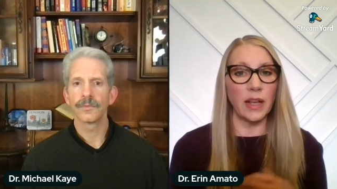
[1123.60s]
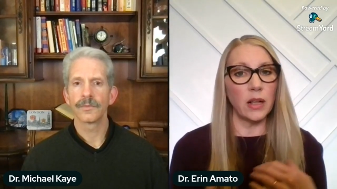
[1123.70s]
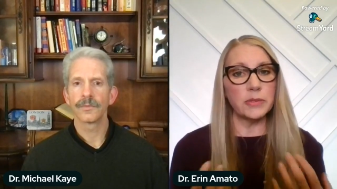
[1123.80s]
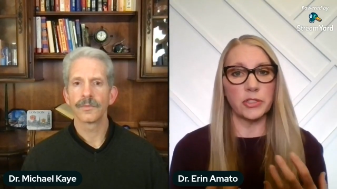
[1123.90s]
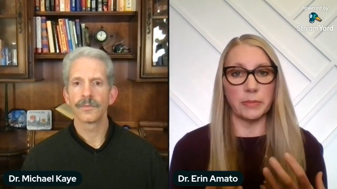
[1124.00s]

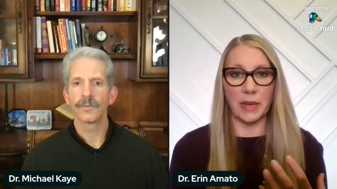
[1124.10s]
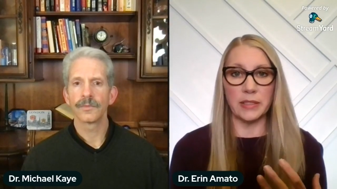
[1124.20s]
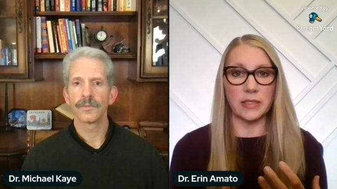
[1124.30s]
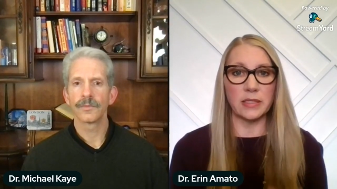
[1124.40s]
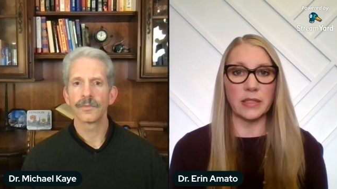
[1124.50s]
Speaker 1: helps
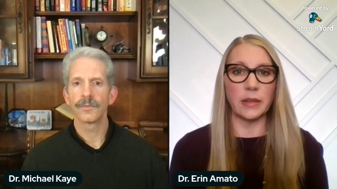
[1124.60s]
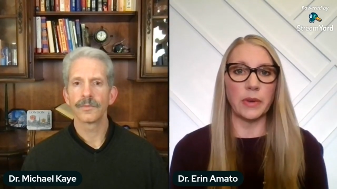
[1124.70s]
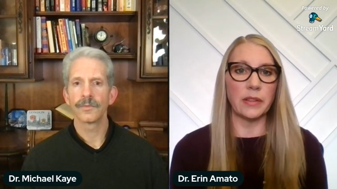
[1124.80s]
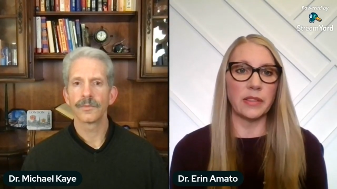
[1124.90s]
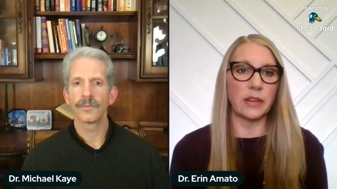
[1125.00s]

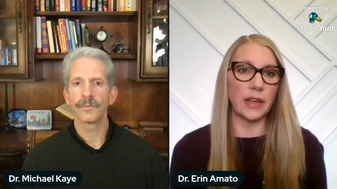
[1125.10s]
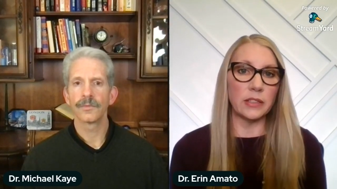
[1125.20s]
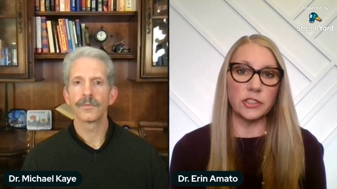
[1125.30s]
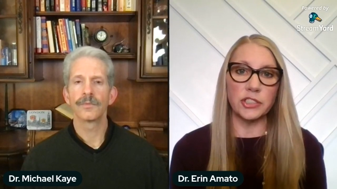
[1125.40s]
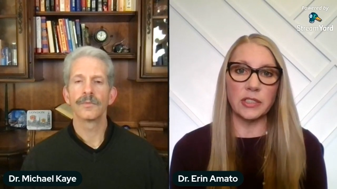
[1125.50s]
tremendously with
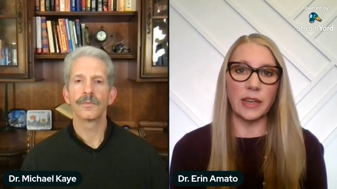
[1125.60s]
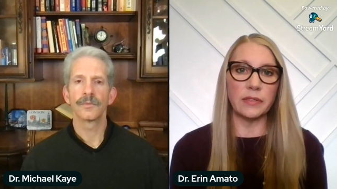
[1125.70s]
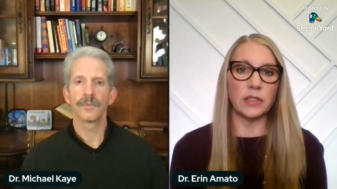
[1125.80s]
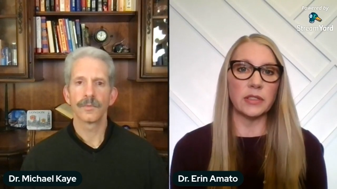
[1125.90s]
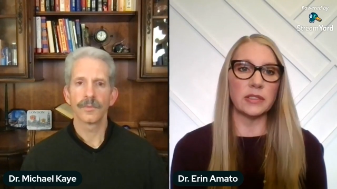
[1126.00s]
their energy
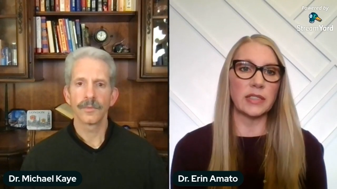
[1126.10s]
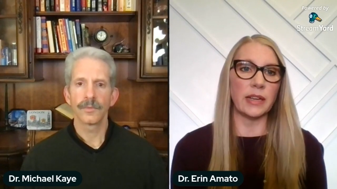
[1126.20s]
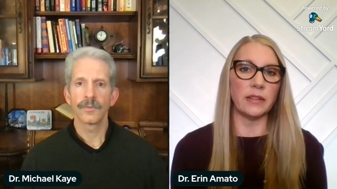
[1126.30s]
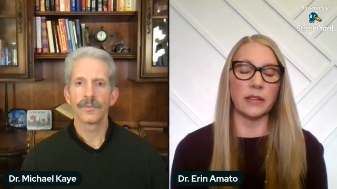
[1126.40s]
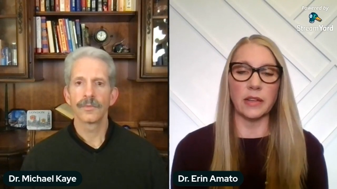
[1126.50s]

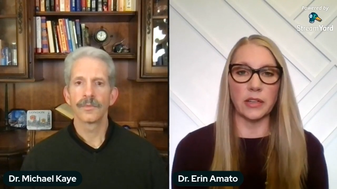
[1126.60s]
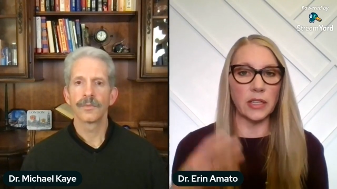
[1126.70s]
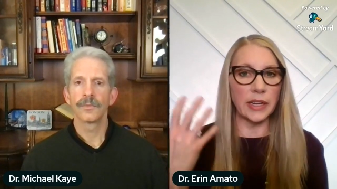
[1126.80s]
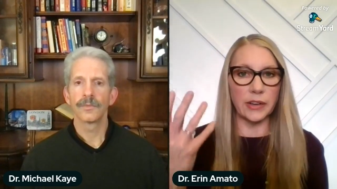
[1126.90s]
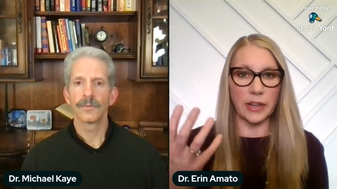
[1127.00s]
levels and
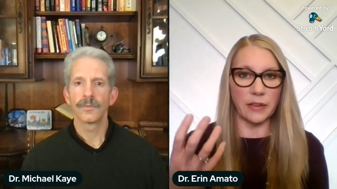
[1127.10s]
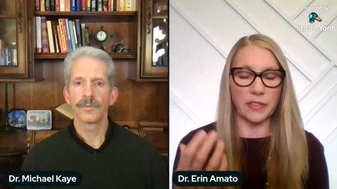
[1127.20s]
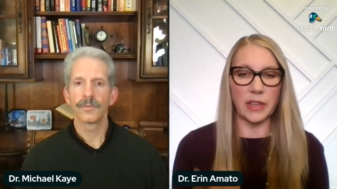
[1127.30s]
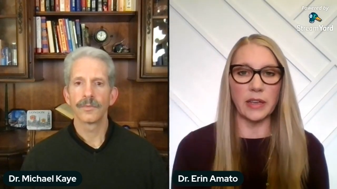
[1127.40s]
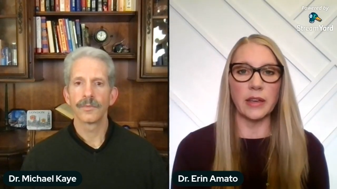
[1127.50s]
their
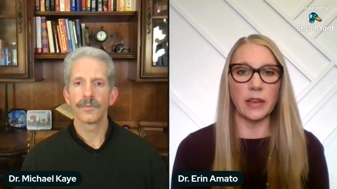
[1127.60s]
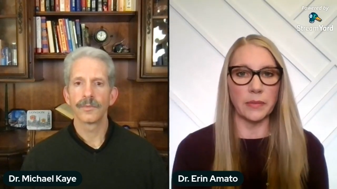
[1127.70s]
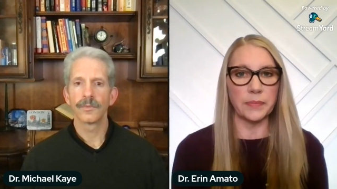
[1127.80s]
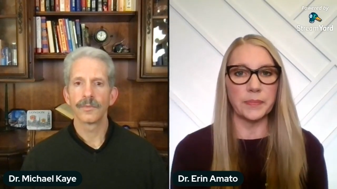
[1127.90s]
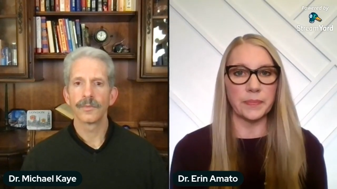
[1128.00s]
clarity of
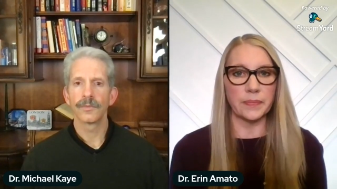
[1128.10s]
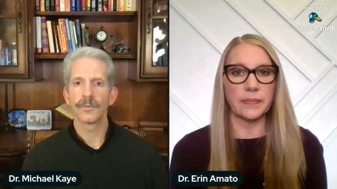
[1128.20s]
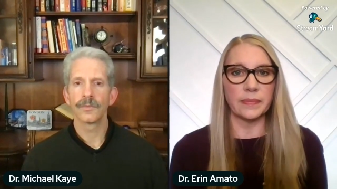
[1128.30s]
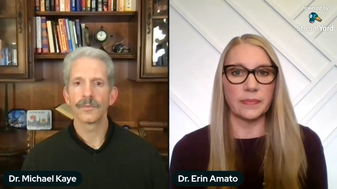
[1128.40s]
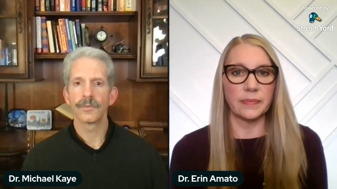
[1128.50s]
thinking.
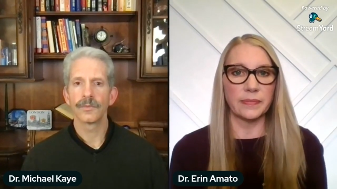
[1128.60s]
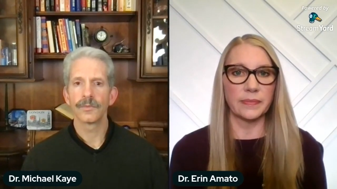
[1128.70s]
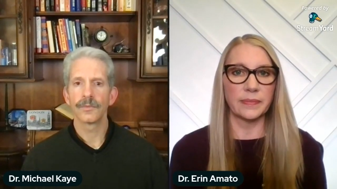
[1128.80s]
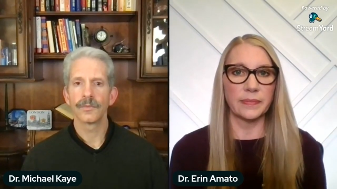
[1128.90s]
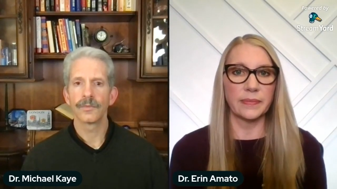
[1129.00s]

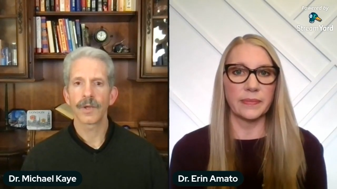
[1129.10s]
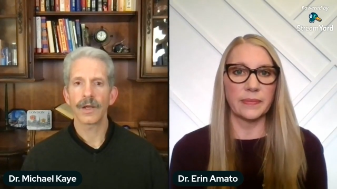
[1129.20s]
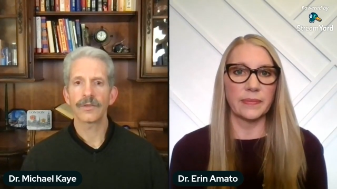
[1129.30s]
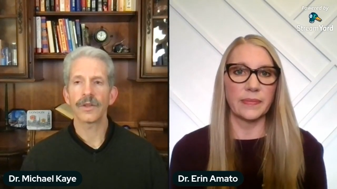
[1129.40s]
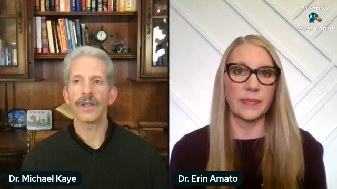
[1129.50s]

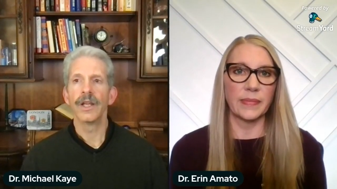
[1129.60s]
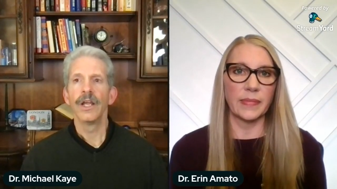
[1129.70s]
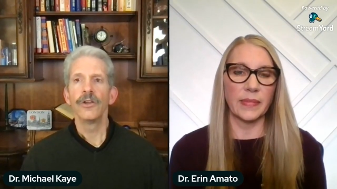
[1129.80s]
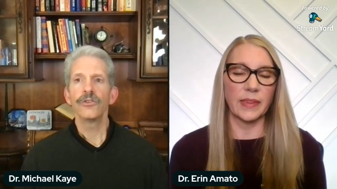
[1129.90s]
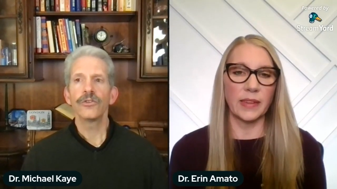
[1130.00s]

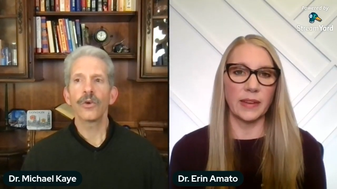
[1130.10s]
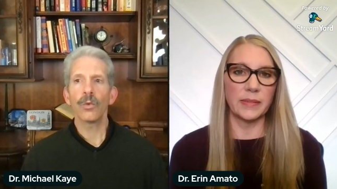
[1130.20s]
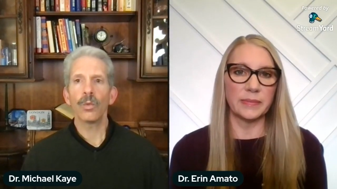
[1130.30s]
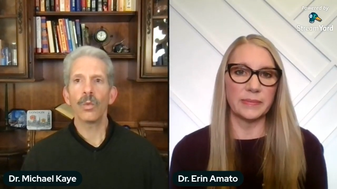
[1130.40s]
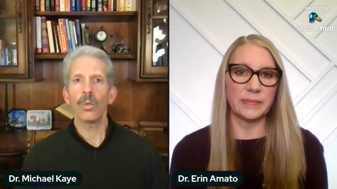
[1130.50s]
Speaker 2: Excellent.
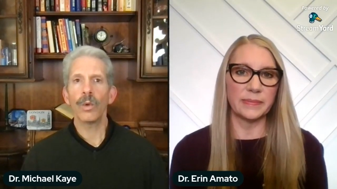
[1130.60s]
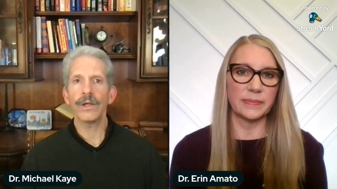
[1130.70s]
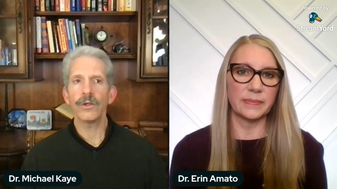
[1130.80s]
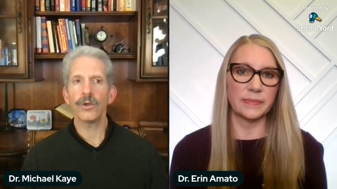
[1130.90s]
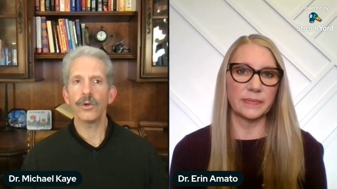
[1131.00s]
So
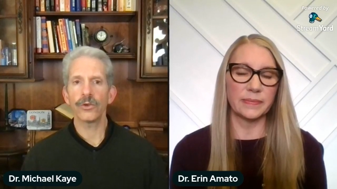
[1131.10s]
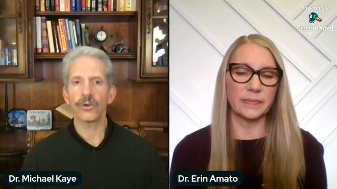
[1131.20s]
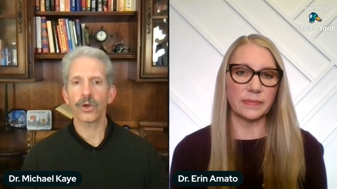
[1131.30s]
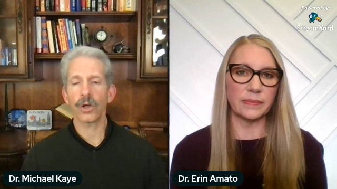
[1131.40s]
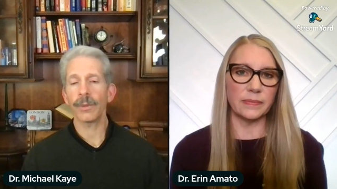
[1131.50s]
when you
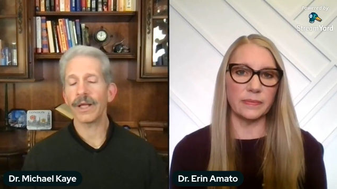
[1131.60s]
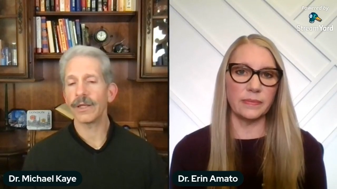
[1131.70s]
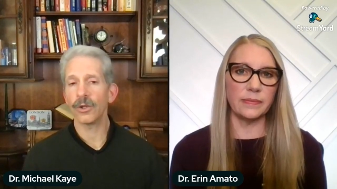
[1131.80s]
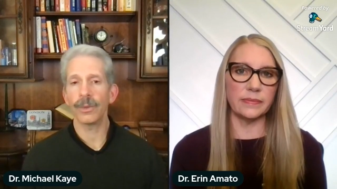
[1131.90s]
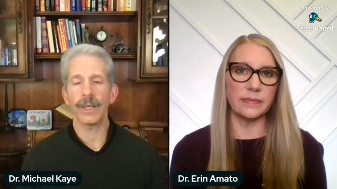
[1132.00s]
talk
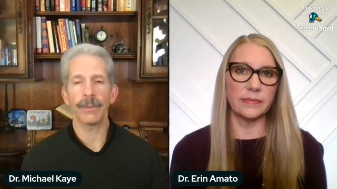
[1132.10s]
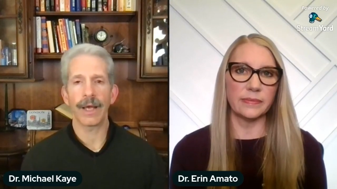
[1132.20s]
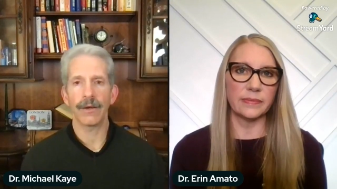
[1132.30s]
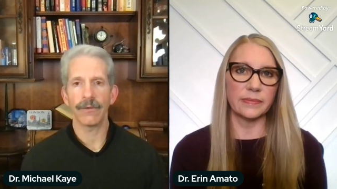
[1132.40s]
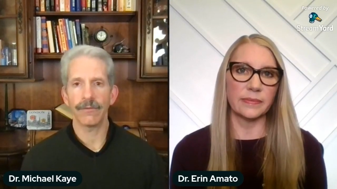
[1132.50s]
about a little bit
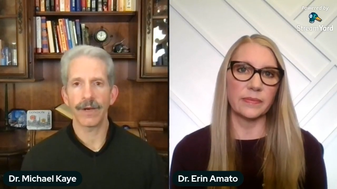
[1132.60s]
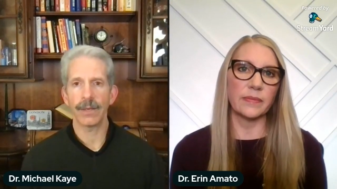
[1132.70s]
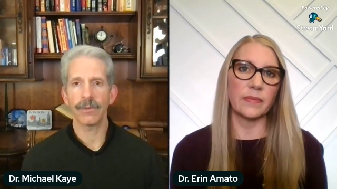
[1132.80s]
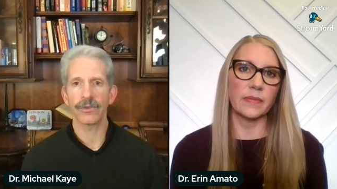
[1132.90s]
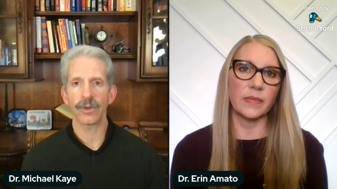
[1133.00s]
about
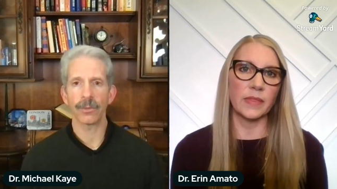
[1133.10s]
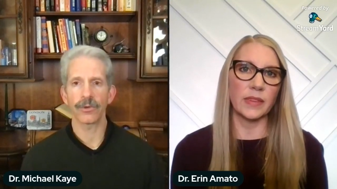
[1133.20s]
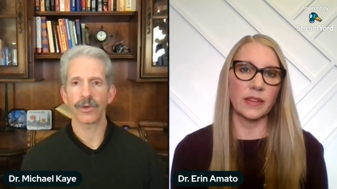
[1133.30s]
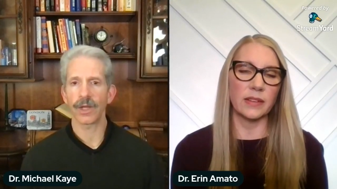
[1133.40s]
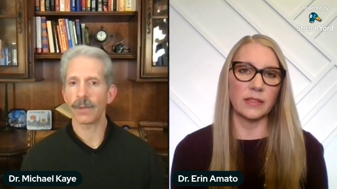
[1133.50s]
vitamin
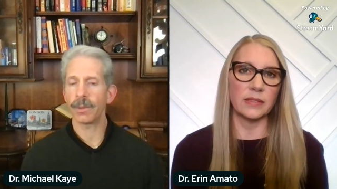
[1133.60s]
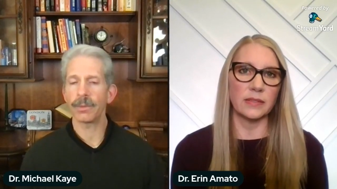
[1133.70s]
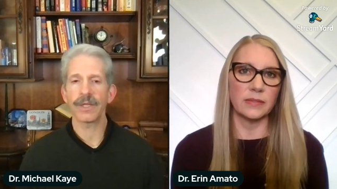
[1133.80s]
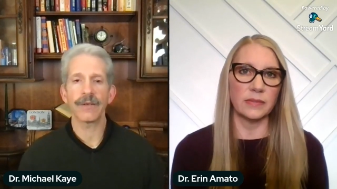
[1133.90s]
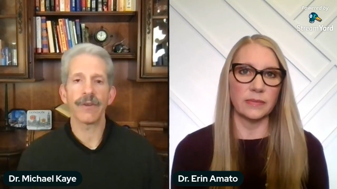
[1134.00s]
supplements, a lot of
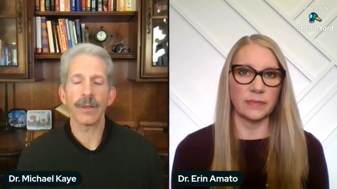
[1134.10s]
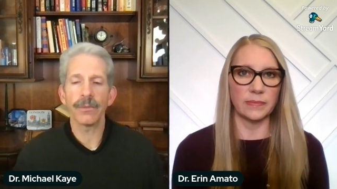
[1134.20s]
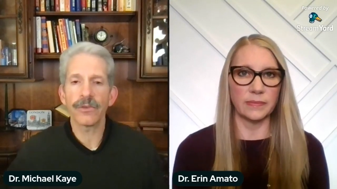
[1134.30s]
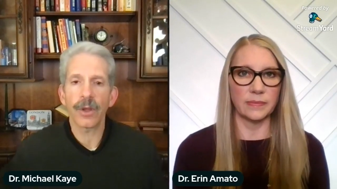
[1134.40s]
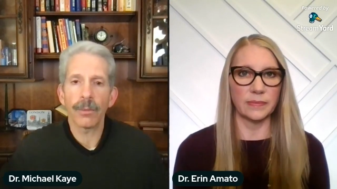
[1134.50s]
people take
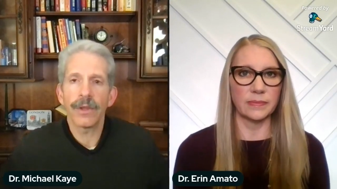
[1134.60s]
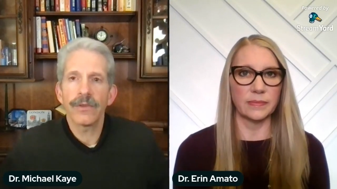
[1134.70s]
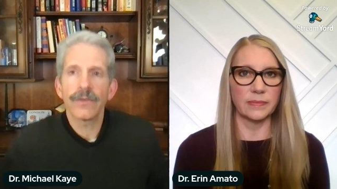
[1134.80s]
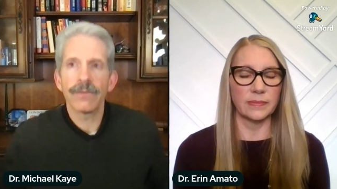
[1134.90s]
vitamin supplements,